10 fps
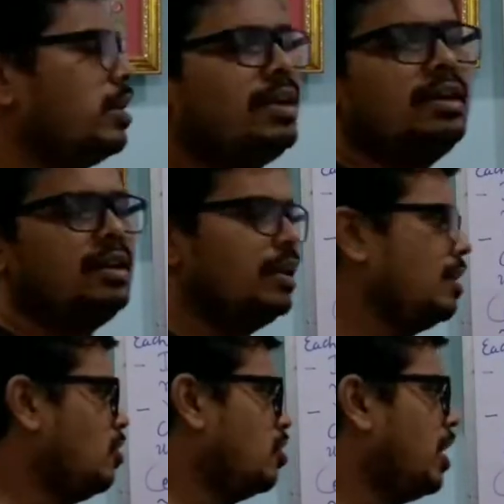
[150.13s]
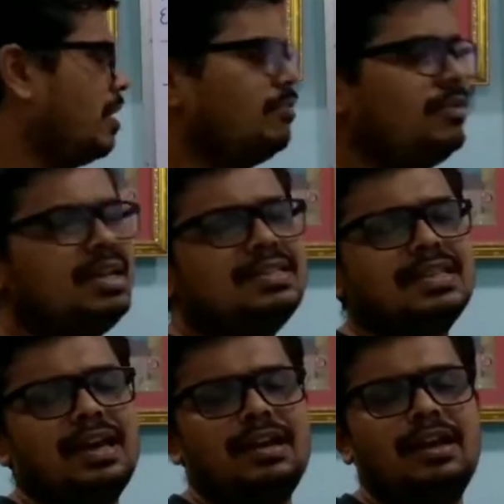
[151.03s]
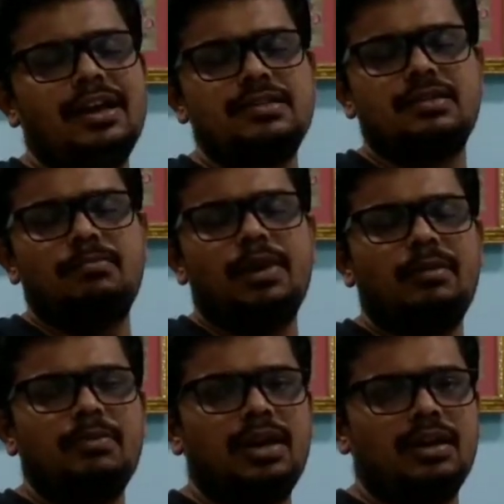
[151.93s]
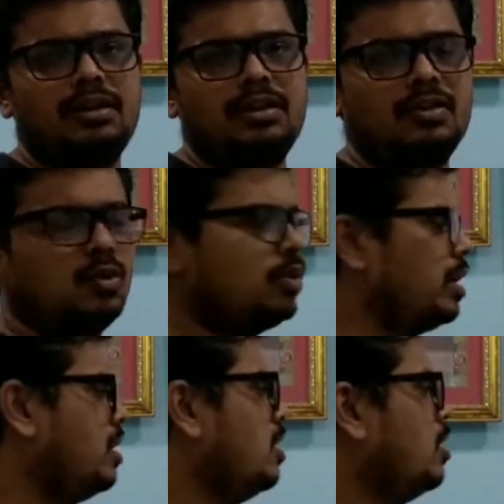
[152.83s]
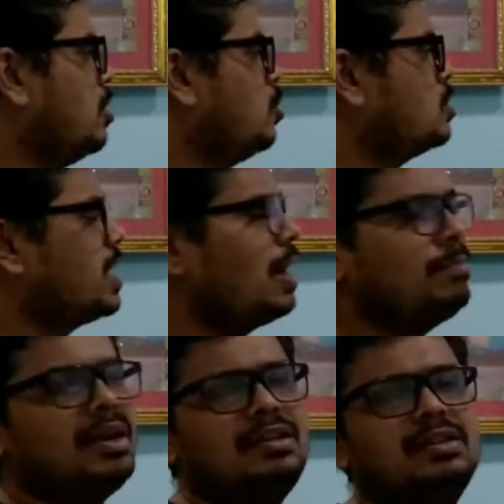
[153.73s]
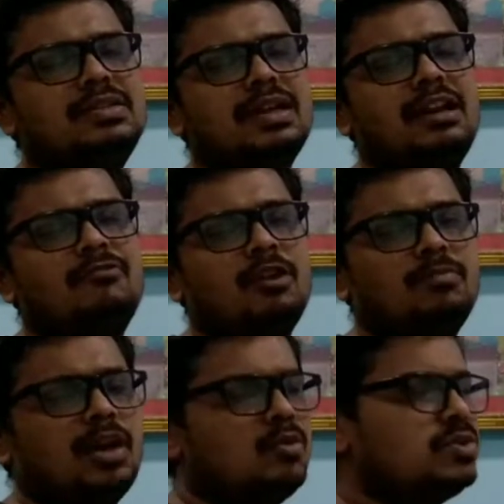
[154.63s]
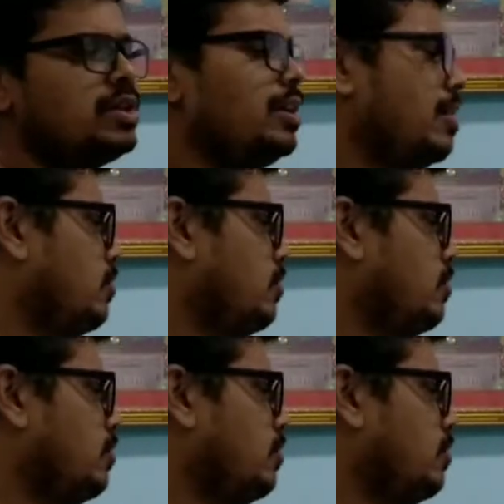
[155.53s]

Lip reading: organelle or every cell has a membrane, okay, to separate the cell from the outside